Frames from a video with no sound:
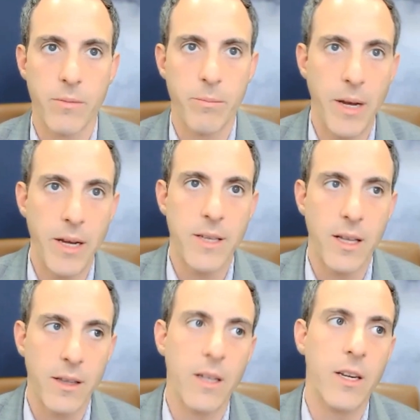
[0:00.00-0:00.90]
based
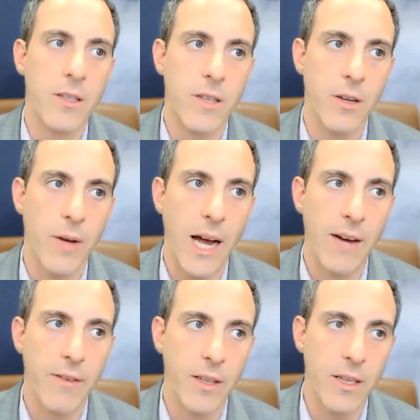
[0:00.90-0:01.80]
on the needs that you
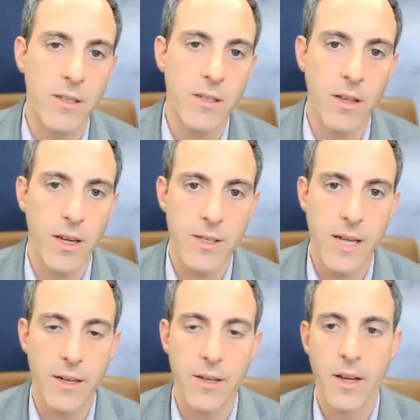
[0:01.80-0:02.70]
have, at least to the
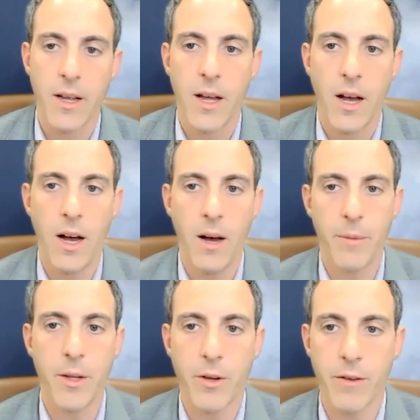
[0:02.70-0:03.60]
extent
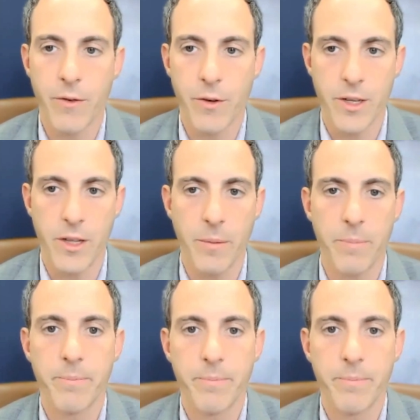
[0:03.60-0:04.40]
that you can foresee them.